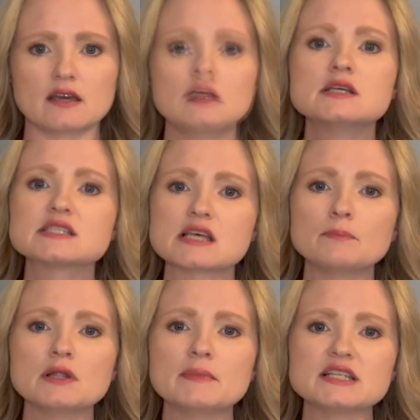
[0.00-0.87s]

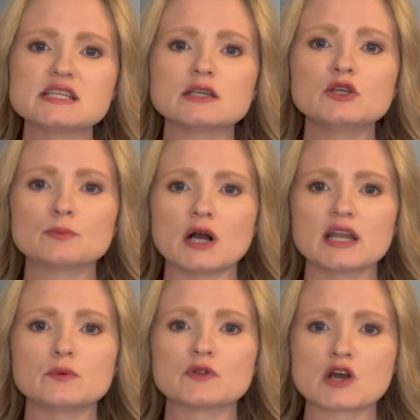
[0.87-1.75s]
Supplementing your body
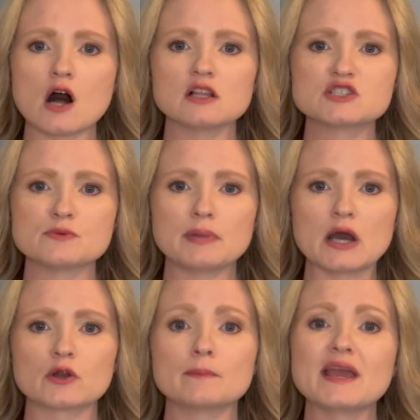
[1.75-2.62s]
with collagen
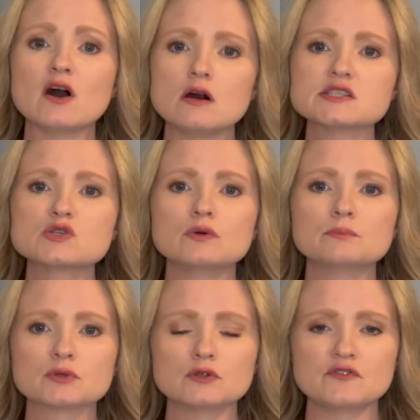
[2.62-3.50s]
powder may also
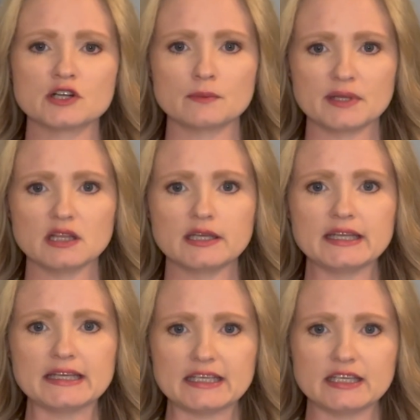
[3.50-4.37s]
improve your ability to
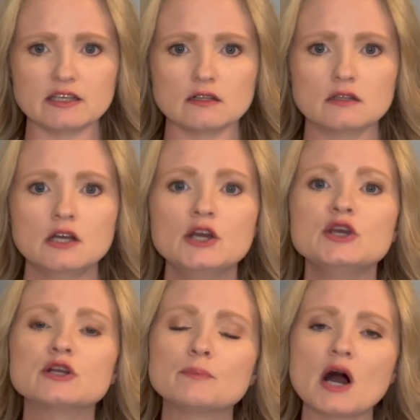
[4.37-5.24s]
heal.
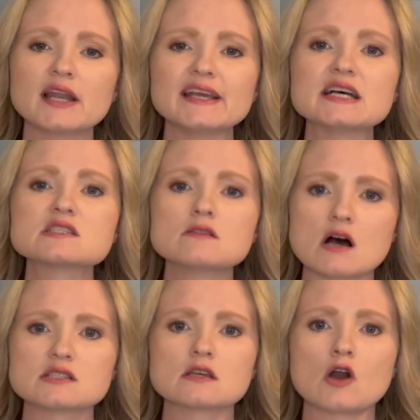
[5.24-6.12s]
Your body has
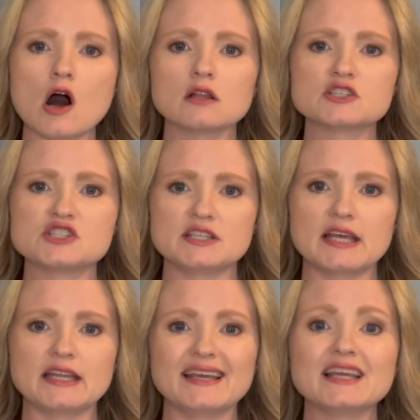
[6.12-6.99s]
lots of collagen in
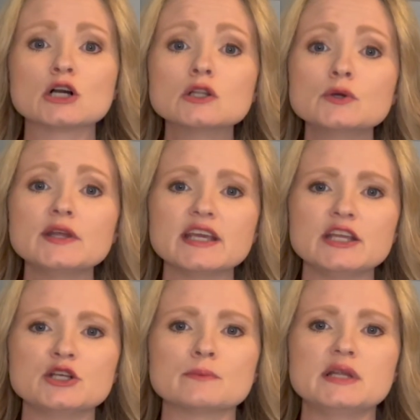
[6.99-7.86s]
it, including in
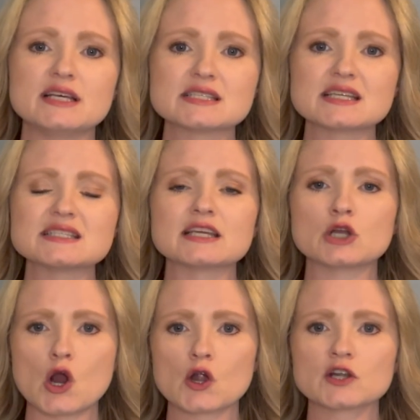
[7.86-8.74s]
your meniscus and
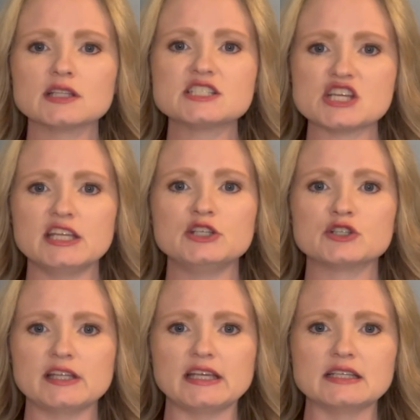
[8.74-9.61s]
cartilage in your
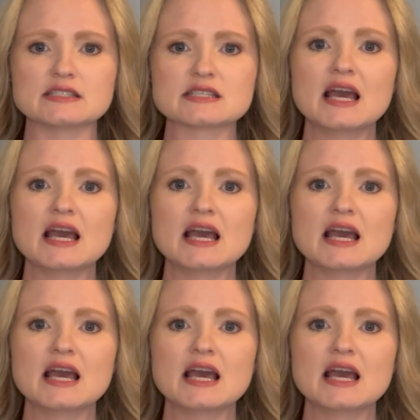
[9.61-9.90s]
knees.